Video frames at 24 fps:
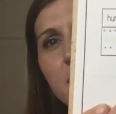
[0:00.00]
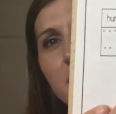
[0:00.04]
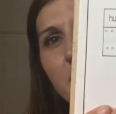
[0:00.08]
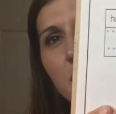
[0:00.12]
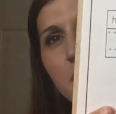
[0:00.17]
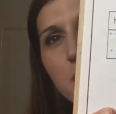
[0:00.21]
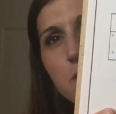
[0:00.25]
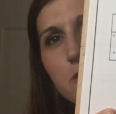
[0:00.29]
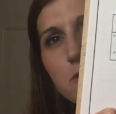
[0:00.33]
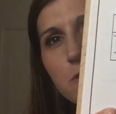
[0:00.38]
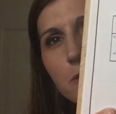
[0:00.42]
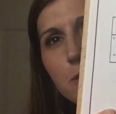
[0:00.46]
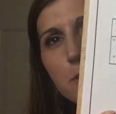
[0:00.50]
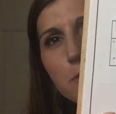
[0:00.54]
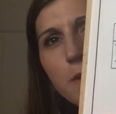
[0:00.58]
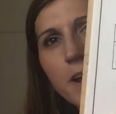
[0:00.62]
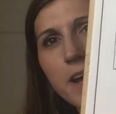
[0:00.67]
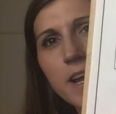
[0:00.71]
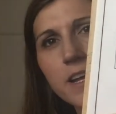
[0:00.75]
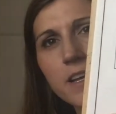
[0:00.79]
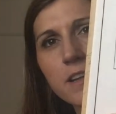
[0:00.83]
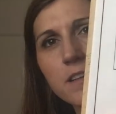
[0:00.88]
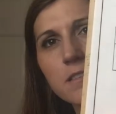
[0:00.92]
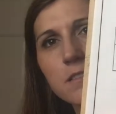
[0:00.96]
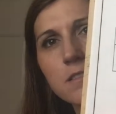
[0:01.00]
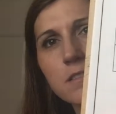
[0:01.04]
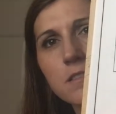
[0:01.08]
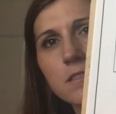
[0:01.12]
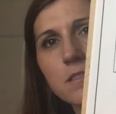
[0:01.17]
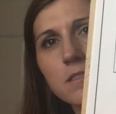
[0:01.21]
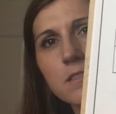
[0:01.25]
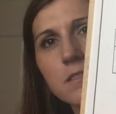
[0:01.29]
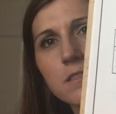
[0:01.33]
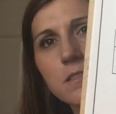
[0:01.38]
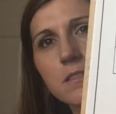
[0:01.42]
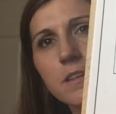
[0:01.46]
I drew it right.
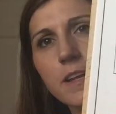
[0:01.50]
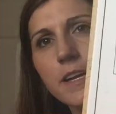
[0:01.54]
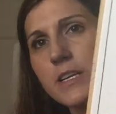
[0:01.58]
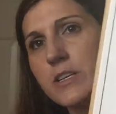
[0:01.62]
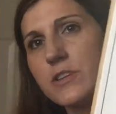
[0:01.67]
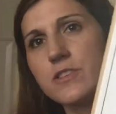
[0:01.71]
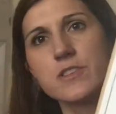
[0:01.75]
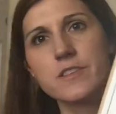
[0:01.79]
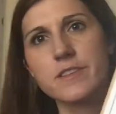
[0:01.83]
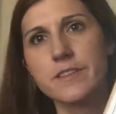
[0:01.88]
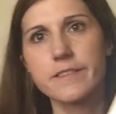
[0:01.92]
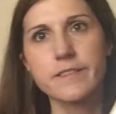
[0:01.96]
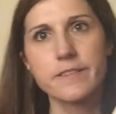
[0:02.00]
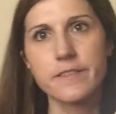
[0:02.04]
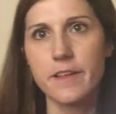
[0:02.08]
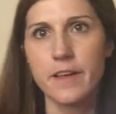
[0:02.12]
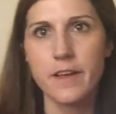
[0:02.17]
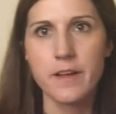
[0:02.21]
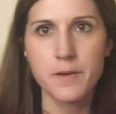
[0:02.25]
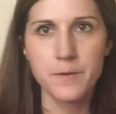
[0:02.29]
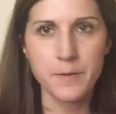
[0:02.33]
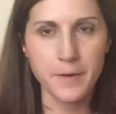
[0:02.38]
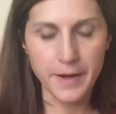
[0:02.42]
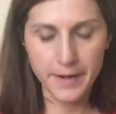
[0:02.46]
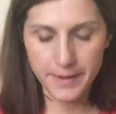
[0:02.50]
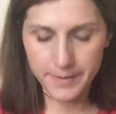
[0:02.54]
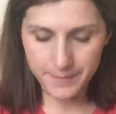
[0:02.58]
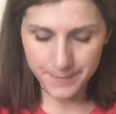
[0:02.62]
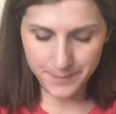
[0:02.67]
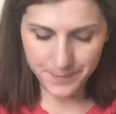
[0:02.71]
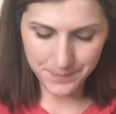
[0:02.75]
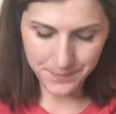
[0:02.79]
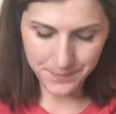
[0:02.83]
I just didn't say it right.